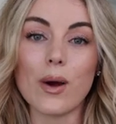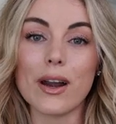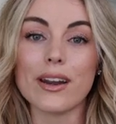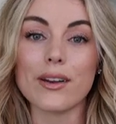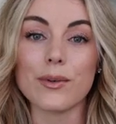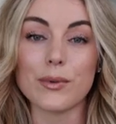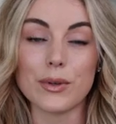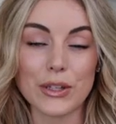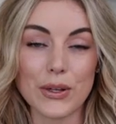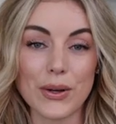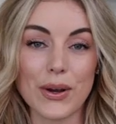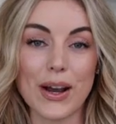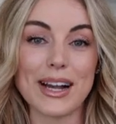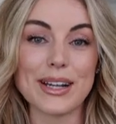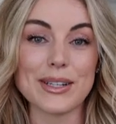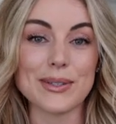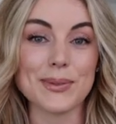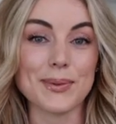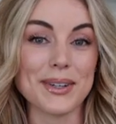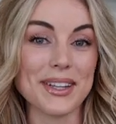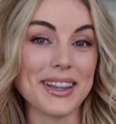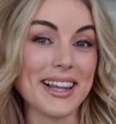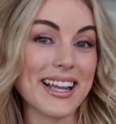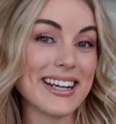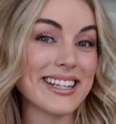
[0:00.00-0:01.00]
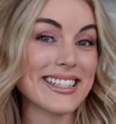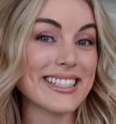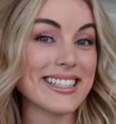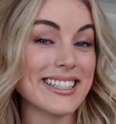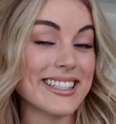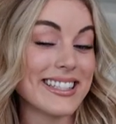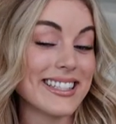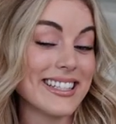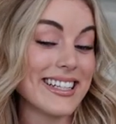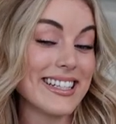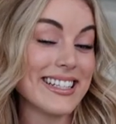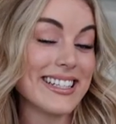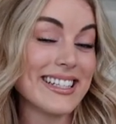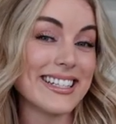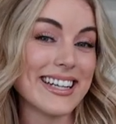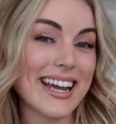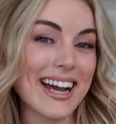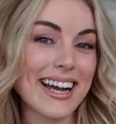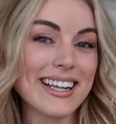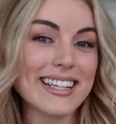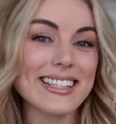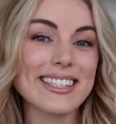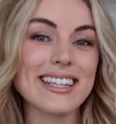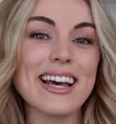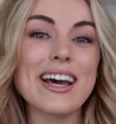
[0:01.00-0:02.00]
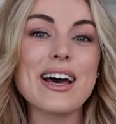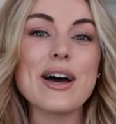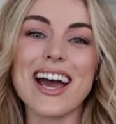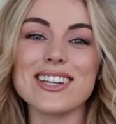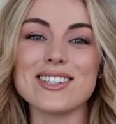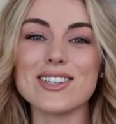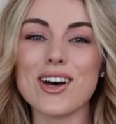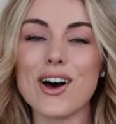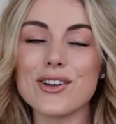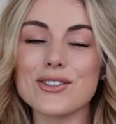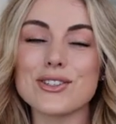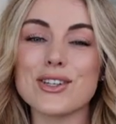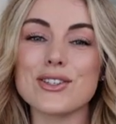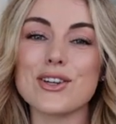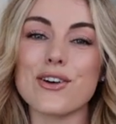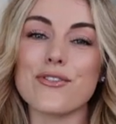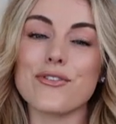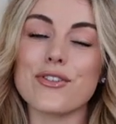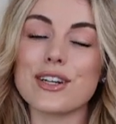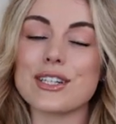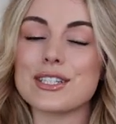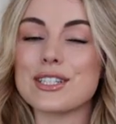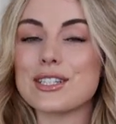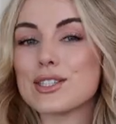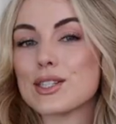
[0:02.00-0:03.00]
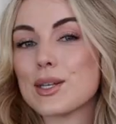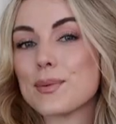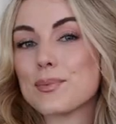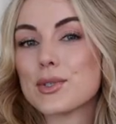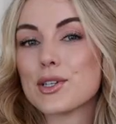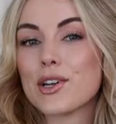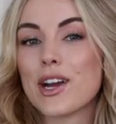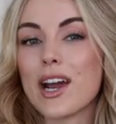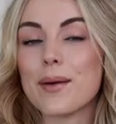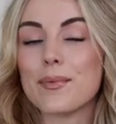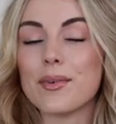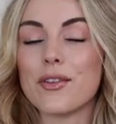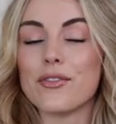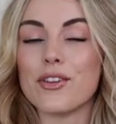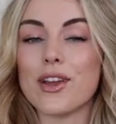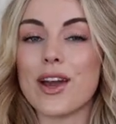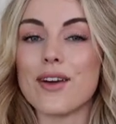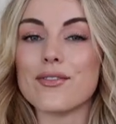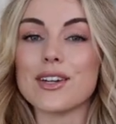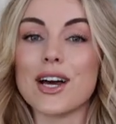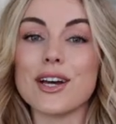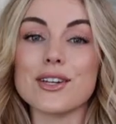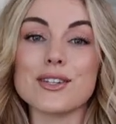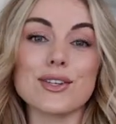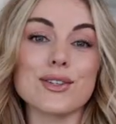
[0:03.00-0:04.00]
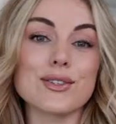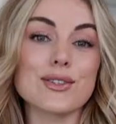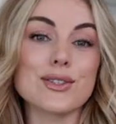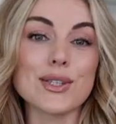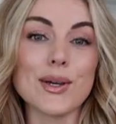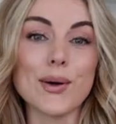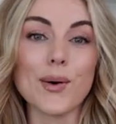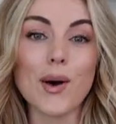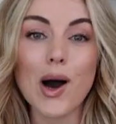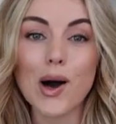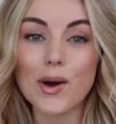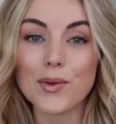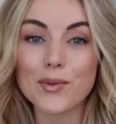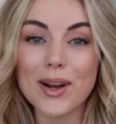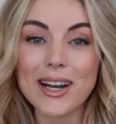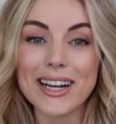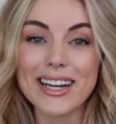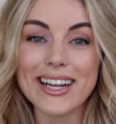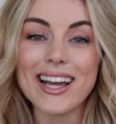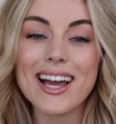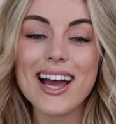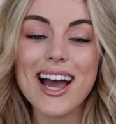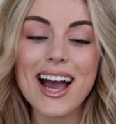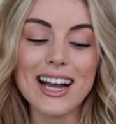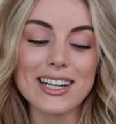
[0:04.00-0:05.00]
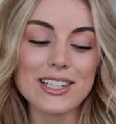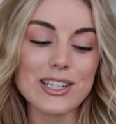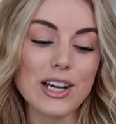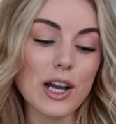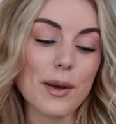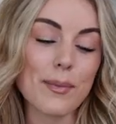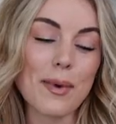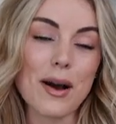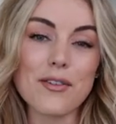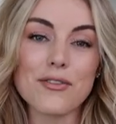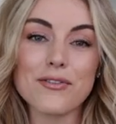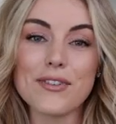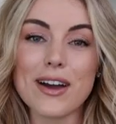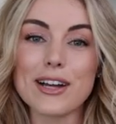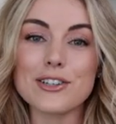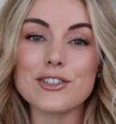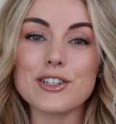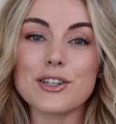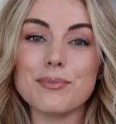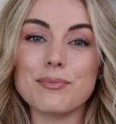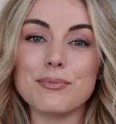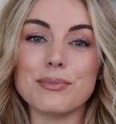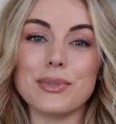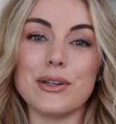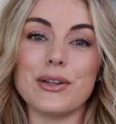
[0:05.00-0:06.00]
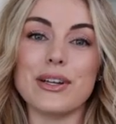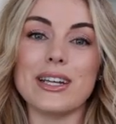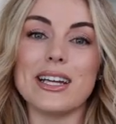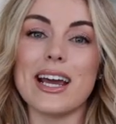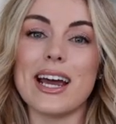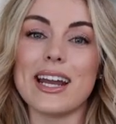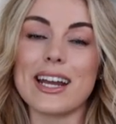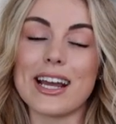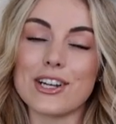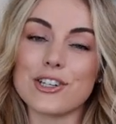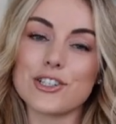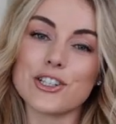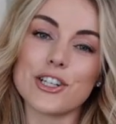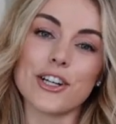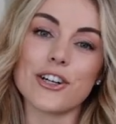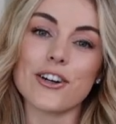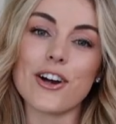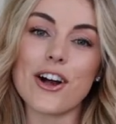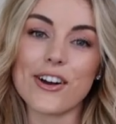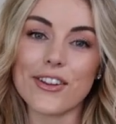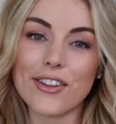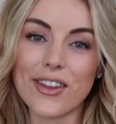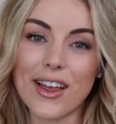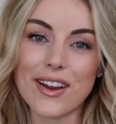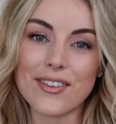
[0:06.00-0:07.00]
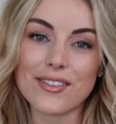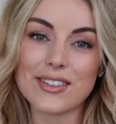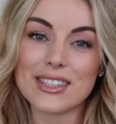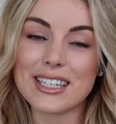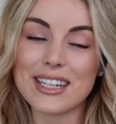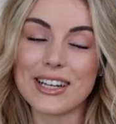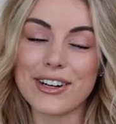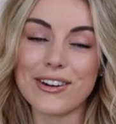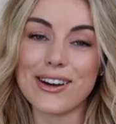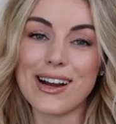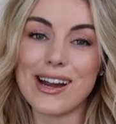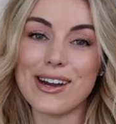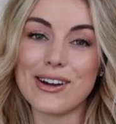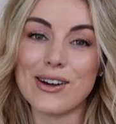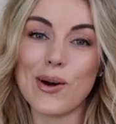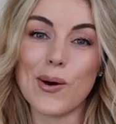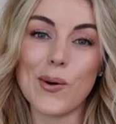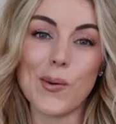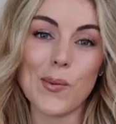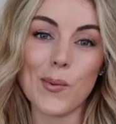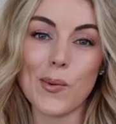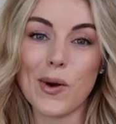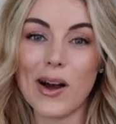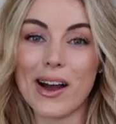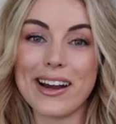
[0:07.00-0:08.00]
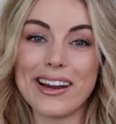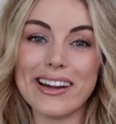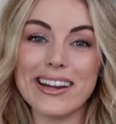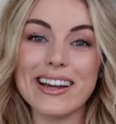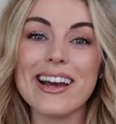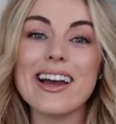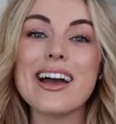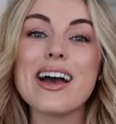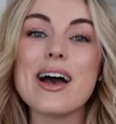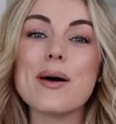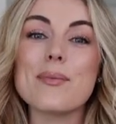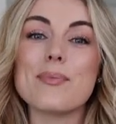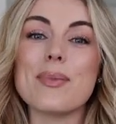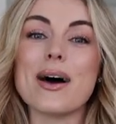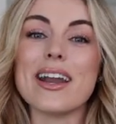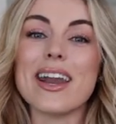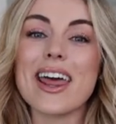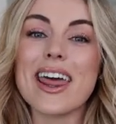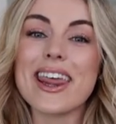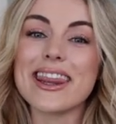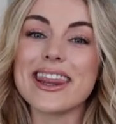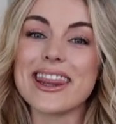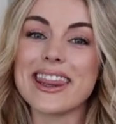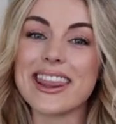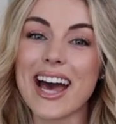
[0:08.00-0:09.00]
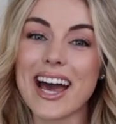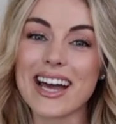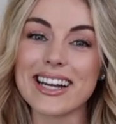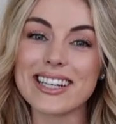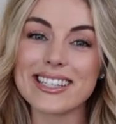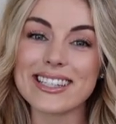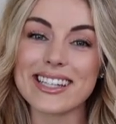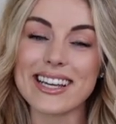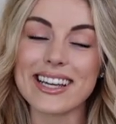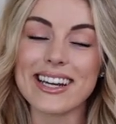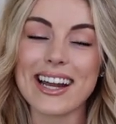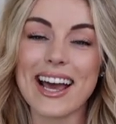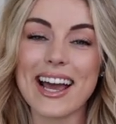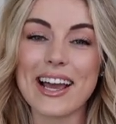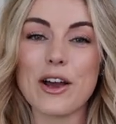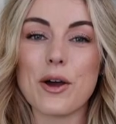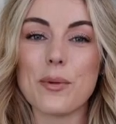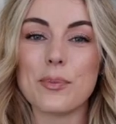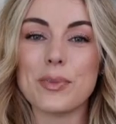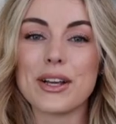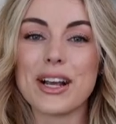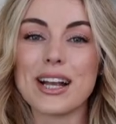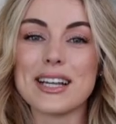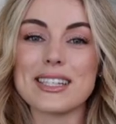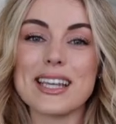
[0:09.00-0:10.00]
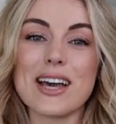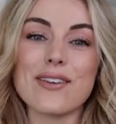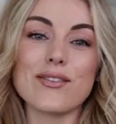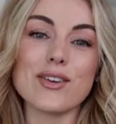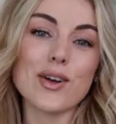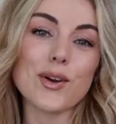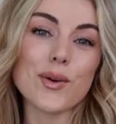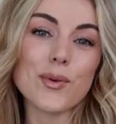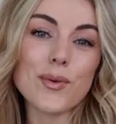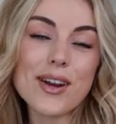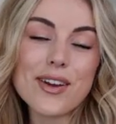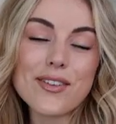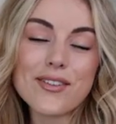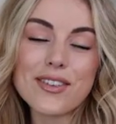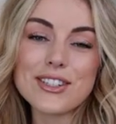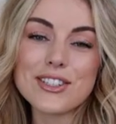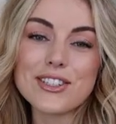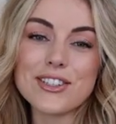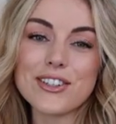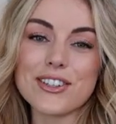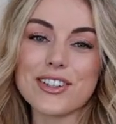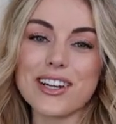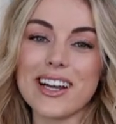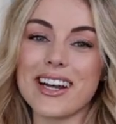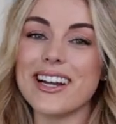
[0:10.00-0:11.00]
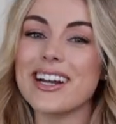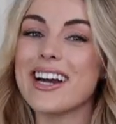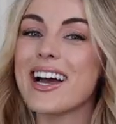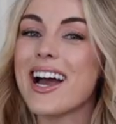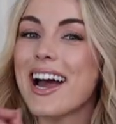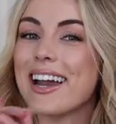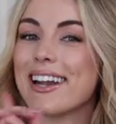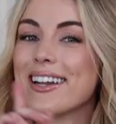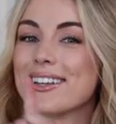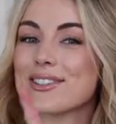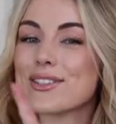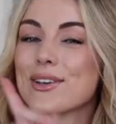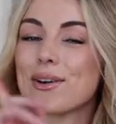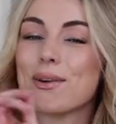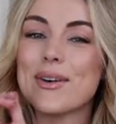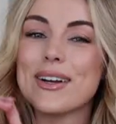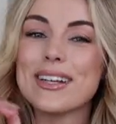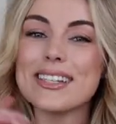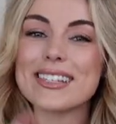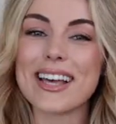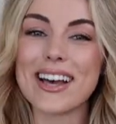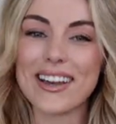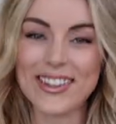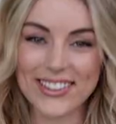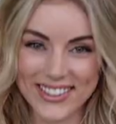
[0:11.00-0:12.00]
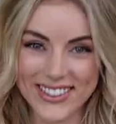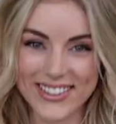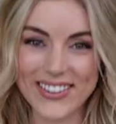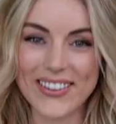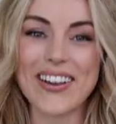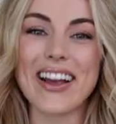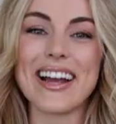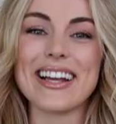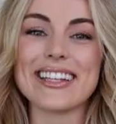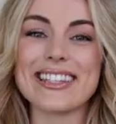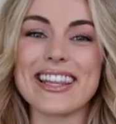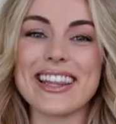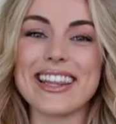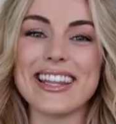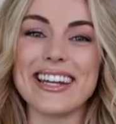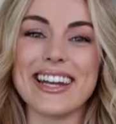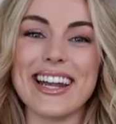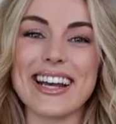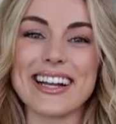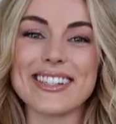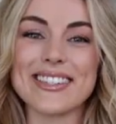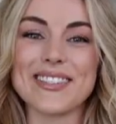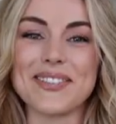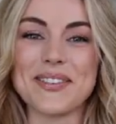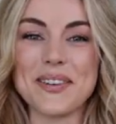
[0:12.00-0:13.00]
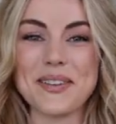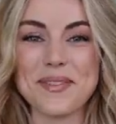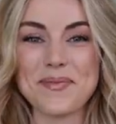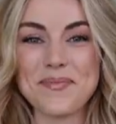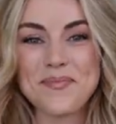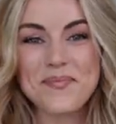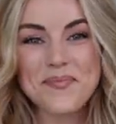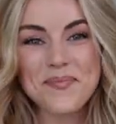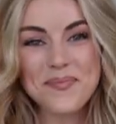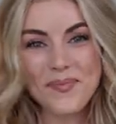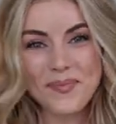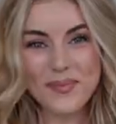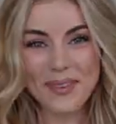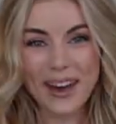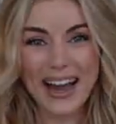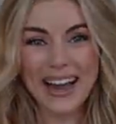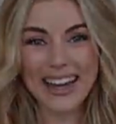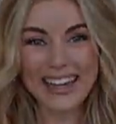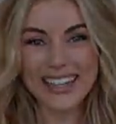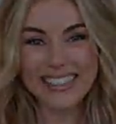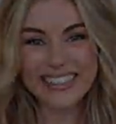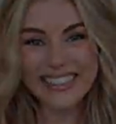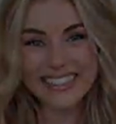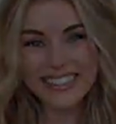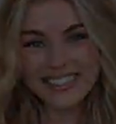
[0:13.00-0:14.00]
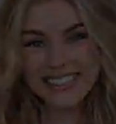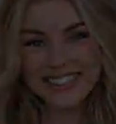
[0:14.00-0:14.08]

what you guys would like to see next. And also don't forget to subscribe if you have not done so already. I talk about fashion, beauty, and I share our lives here in Hawaii. But that is it. I hope you guys have a great rest of your day. And as always, I'll see you guys in the next one. Bye.